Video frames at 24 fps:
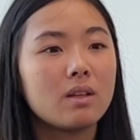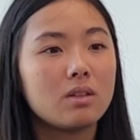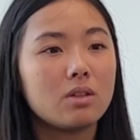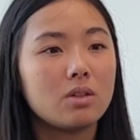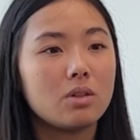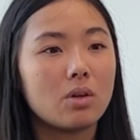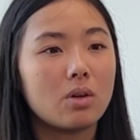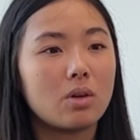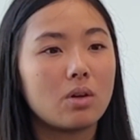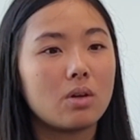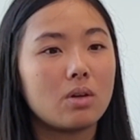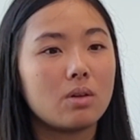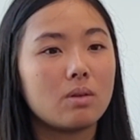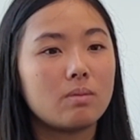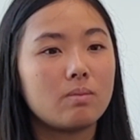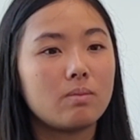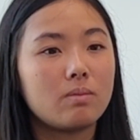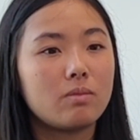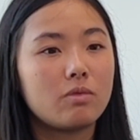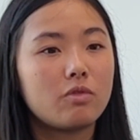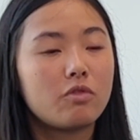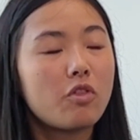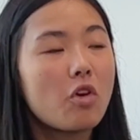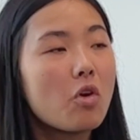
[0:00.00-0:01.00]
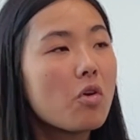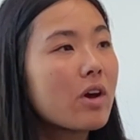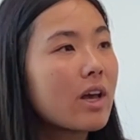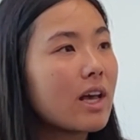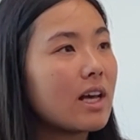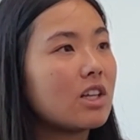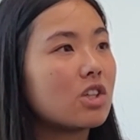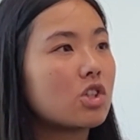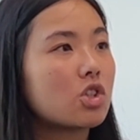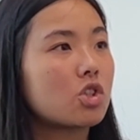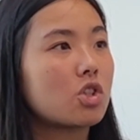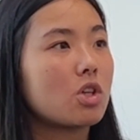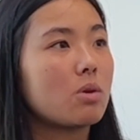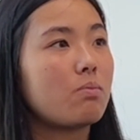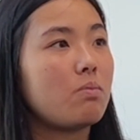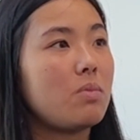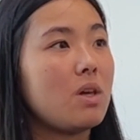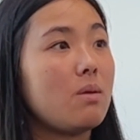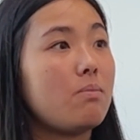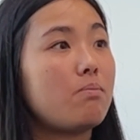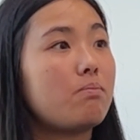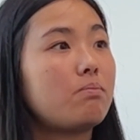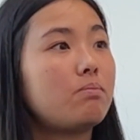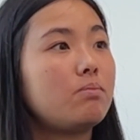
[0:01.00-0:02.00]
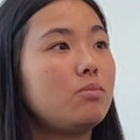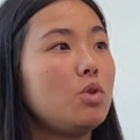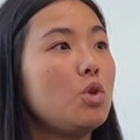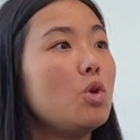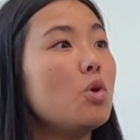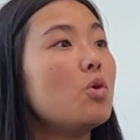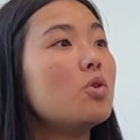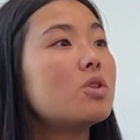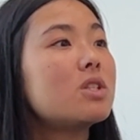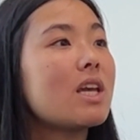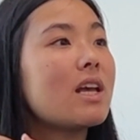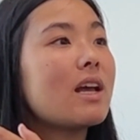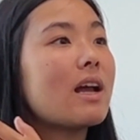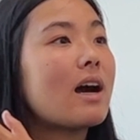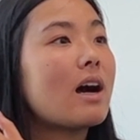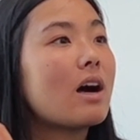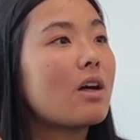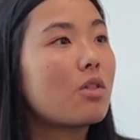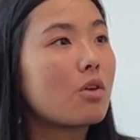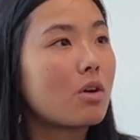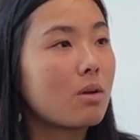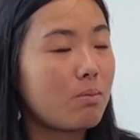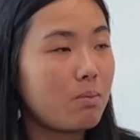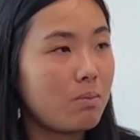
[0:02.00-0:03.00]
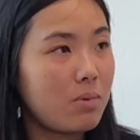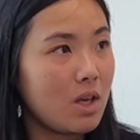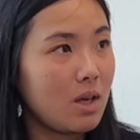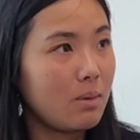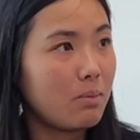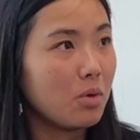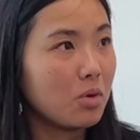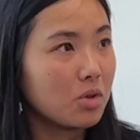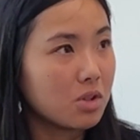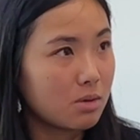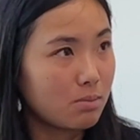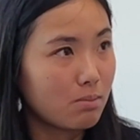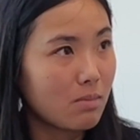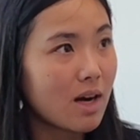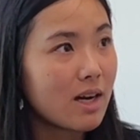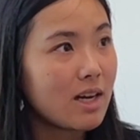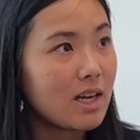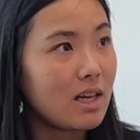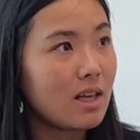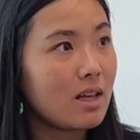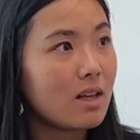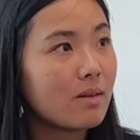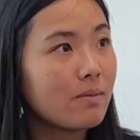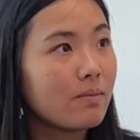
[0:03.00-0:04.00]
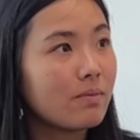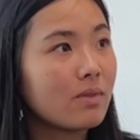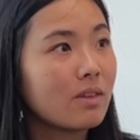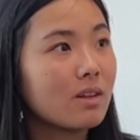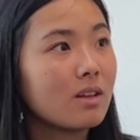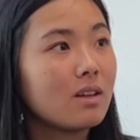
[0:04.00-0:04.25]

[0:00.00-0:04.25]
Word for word: your focus should be using other people's money